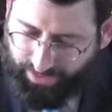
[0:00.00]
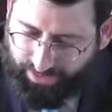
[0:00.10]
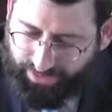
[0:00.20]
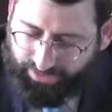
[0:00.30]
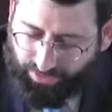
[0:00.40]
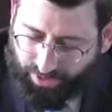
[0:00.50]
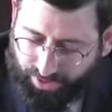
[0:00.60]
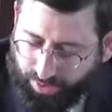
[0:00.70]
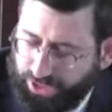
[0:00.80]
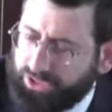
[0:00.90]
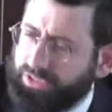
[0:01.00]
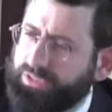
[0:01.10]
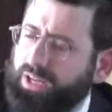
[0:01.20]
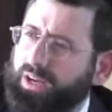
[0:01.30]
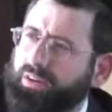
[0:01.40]
These are all the questions
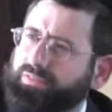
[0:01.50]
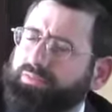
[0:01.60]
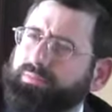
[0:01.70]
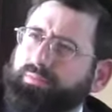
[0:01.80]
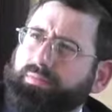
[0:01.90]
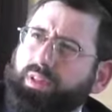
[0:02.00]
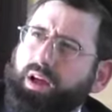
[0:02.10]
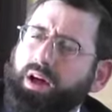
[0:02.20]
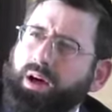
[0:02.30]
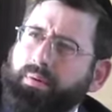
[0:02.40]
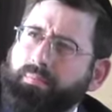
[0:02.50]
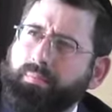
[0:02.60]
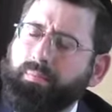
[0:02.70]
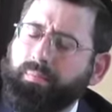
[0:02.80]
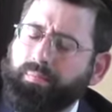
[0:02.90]
of
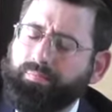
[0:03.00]
um,